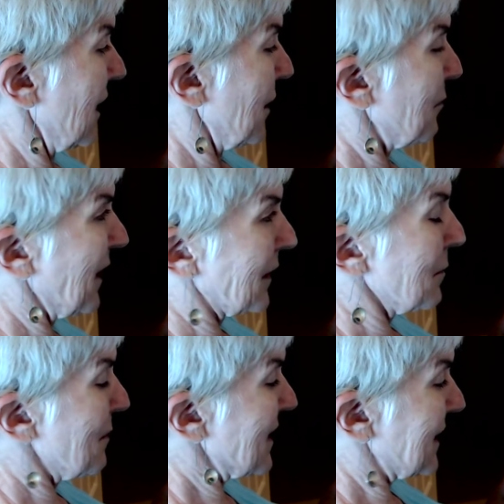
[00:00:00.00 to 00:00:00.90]
make the
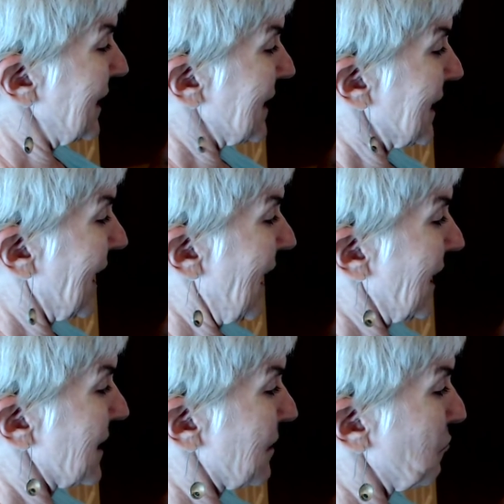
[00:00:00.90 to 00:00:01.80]
messiest
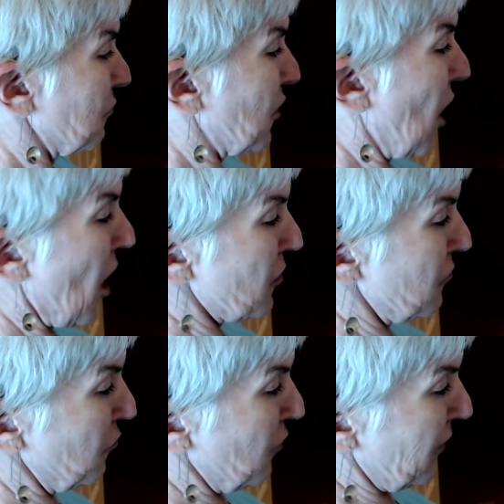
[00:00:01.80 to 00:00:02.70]
cakes,
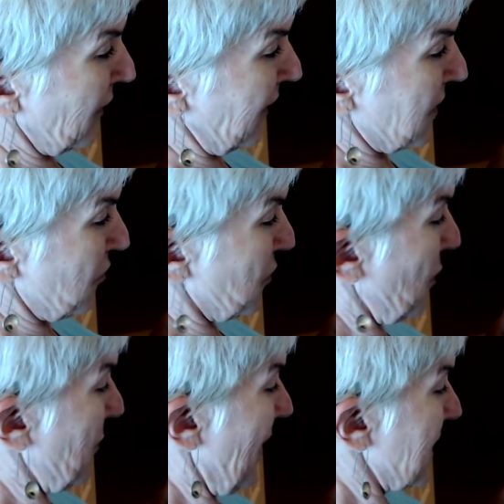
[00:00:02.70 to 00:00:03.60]
garden where the lizards were
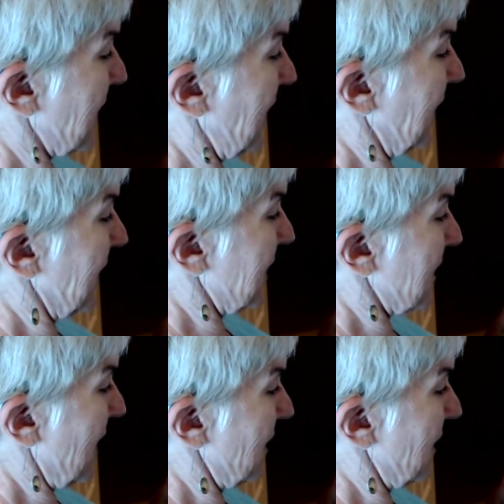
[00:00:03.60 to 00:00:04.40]
basking in the sun.